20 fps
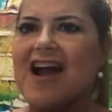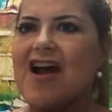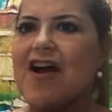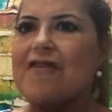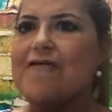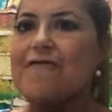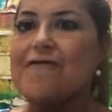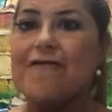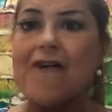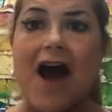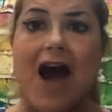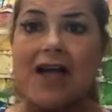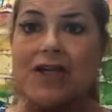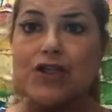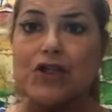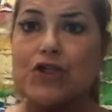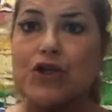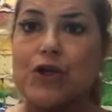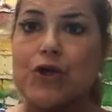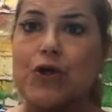
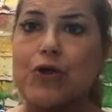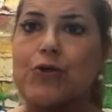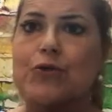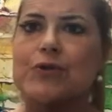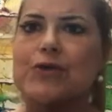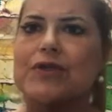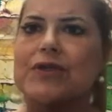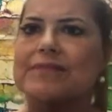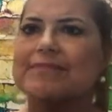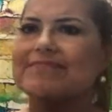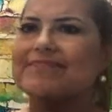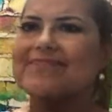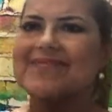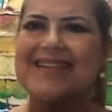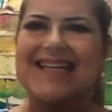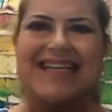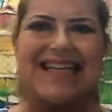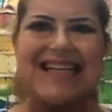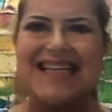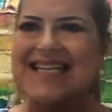Fox News
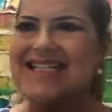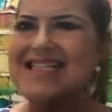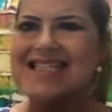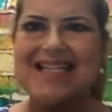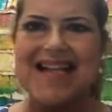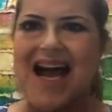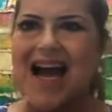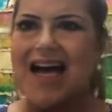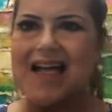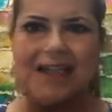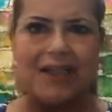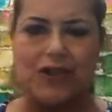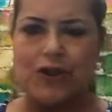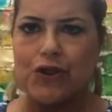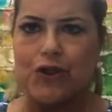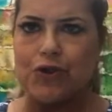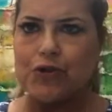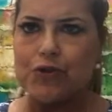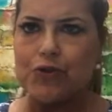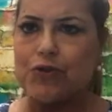is not the
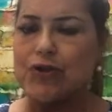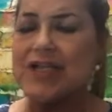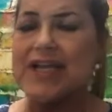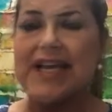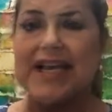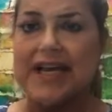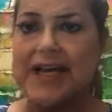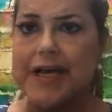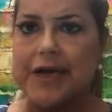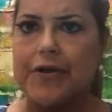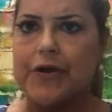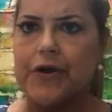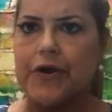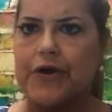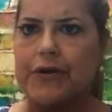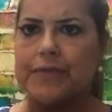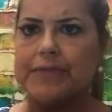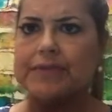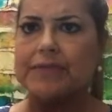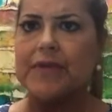news
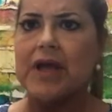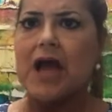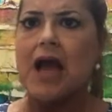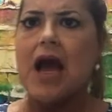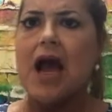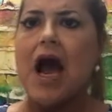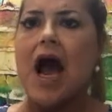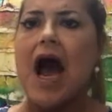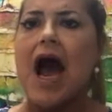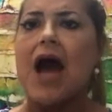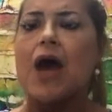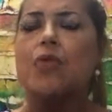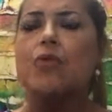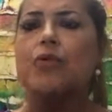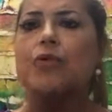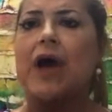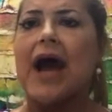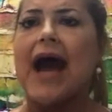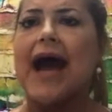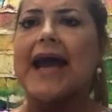either.
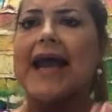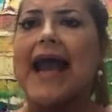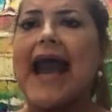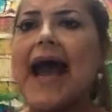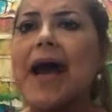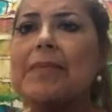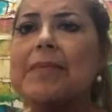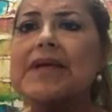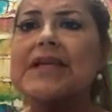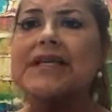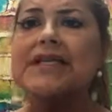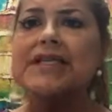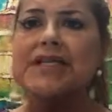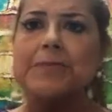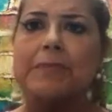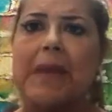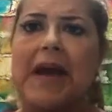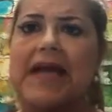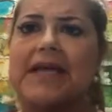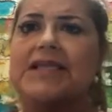I am an
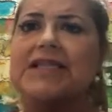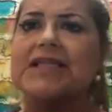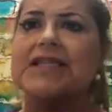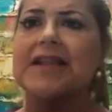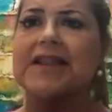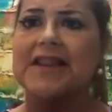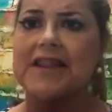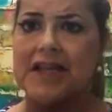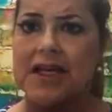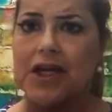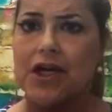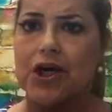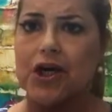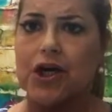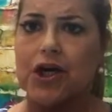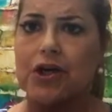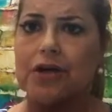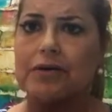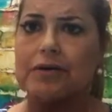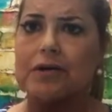independent
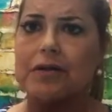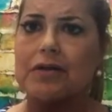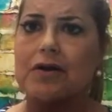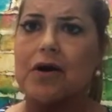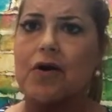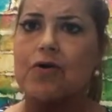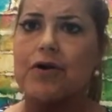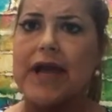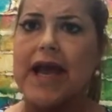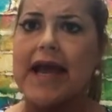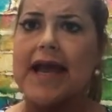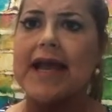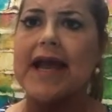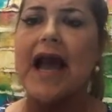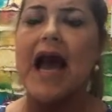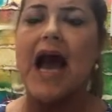thinker, okay?